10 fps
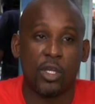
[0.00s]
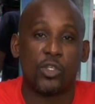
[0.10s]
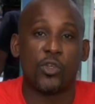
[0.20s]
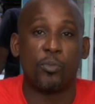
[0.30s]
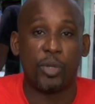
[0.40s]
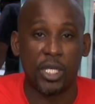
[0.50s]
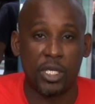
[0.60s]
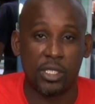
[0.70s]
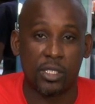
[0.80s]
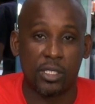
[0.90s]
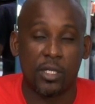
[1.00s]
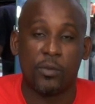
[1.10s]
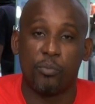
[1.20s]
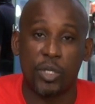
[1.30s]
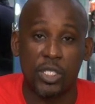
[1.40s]
So please,
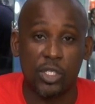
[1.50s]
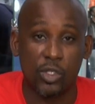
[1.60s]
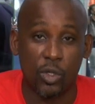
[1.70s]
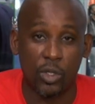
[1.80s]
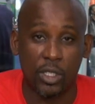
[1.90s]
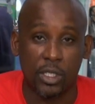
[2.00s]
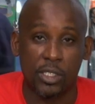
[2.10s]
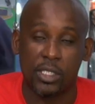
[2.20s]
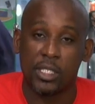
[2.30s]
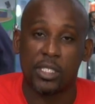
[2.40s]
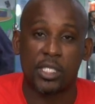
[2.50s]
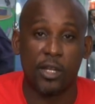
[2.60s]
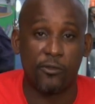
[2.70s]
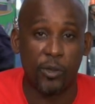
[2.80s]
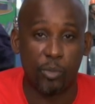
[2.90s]
business owners,
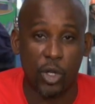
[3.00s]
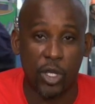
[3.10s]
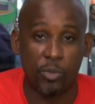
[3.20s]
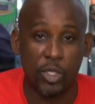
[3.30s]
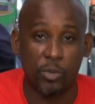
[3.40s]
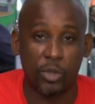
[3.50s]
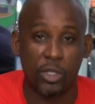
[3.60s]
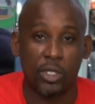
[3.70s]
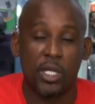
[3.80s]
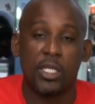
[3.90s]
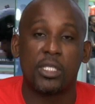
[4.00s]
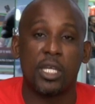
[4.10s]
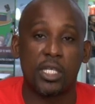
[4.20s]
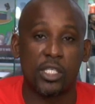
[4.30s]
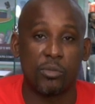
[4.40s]
self-employed people,
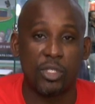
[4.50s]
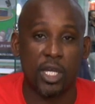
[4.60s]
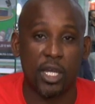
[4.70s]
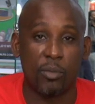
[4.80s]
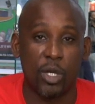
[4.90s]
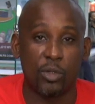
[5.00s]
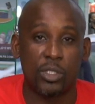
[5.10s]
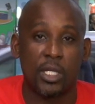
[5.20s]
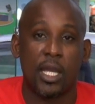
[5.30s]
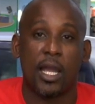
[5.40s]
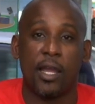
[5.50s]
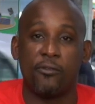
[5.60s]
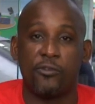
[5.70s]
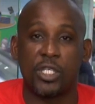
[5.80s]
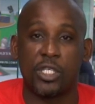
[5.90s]
take some time out
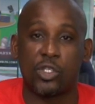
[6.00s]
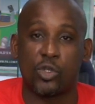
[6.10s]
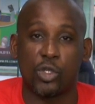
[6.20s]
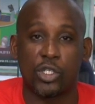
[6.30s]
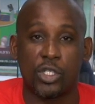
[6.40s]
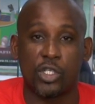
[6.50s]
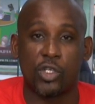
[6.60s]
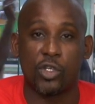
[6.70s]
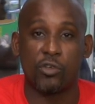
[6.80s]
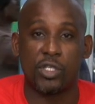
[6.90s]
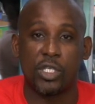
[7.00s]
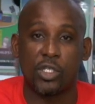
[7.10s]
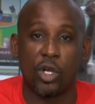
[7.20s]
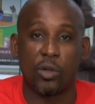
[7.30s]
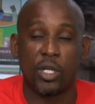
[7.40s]
and visit Social Security
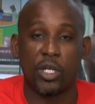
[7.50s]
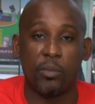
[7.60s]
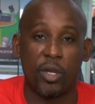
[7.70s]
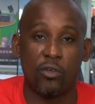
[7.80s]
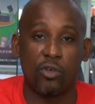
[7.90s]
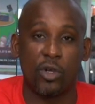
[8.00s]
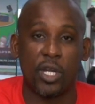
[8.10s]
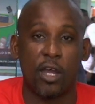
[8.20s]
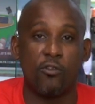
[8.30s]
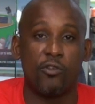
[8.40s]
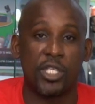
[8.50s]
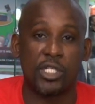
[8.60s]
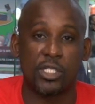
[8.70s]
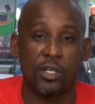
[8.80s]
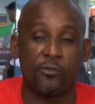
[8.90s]
down on the Bay Road and
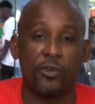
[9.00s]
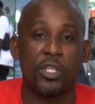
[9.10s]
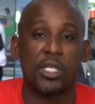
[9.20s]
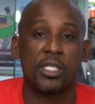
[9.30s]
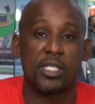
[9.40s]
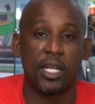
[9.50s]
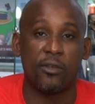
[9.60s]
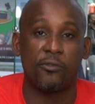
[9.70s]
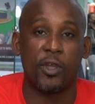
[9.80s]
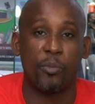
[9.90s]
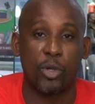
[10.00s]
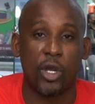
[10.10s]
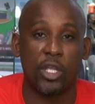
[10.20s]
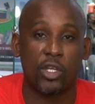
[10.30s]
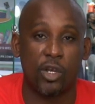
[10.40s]
register for their self-employed